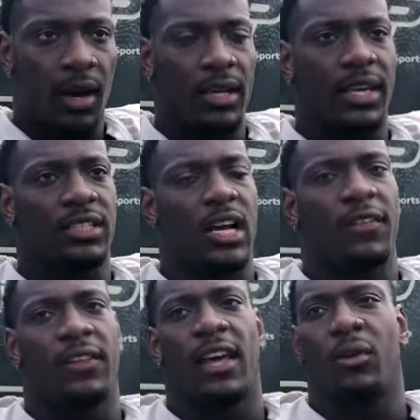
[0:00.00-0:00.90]
Yes, sir. I
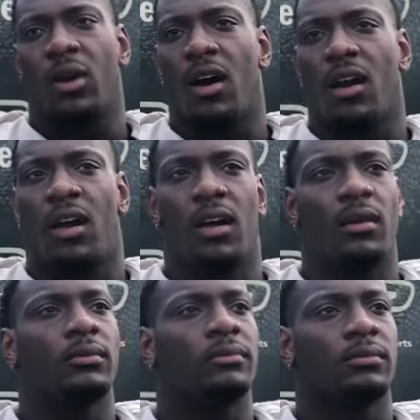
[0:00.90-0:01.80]
feel like we are.
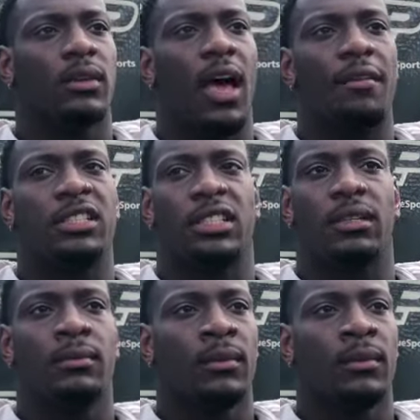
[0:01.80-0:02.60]
Obviously,